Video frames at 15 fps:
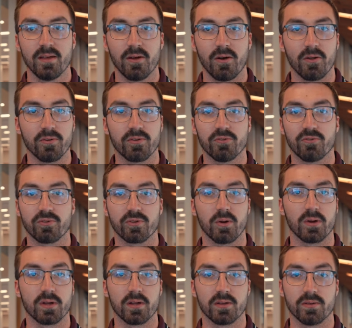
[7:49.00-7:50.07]
also just
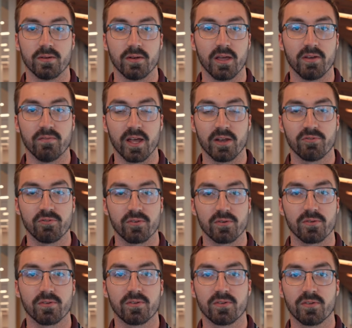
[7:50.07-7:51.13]
going on
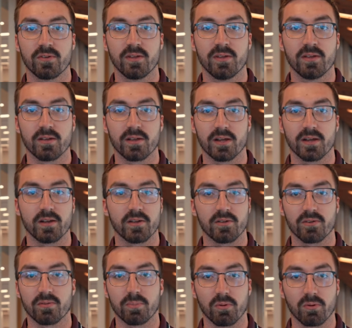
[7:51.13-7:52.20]
adventures, getting to
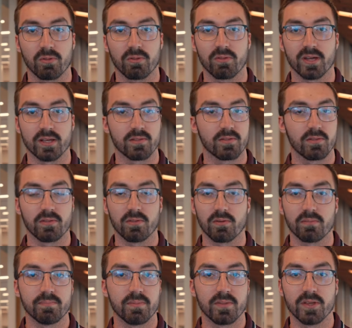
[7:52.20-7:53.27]
explore like
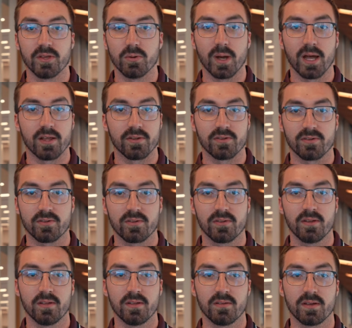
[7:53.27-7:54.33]
the U.S.
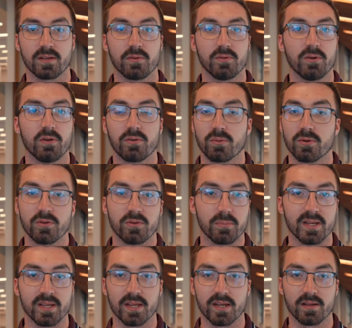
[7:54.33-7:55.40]
Like who knows where you'll
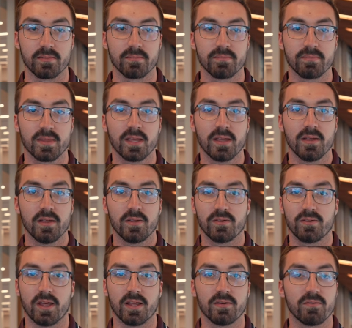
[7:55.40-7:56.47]
be getting
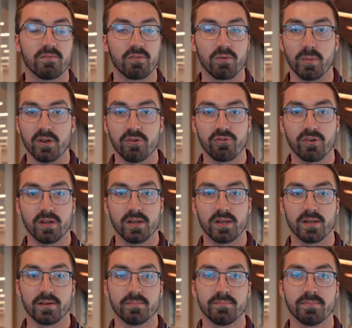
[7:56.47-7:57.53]
sent for mission
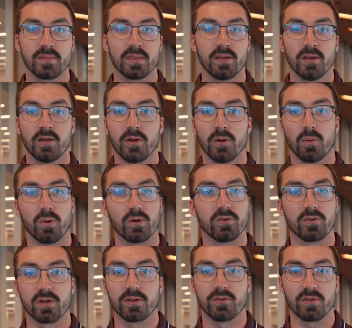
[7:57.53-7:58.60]
and where
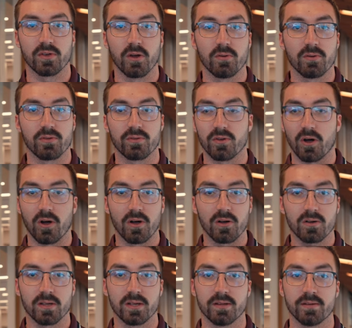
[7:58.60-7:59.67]
you'll get to go to
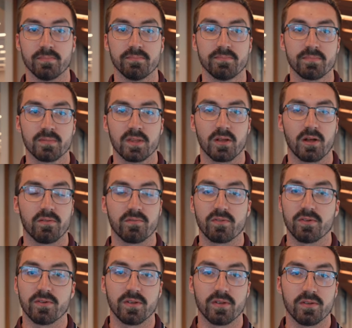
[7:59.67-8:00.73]
talk and
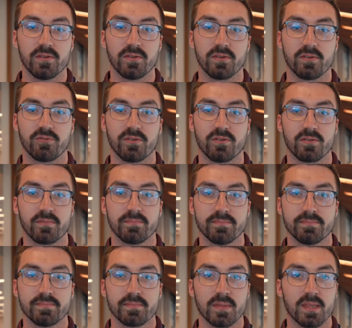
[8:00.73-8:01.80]
conferences. Just,
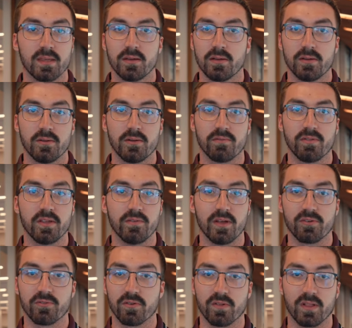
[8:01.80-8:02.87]
you'll have the
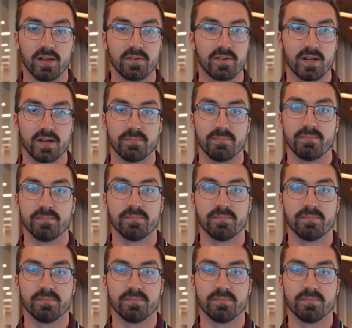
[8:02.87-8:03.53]
adventure of a lifetime.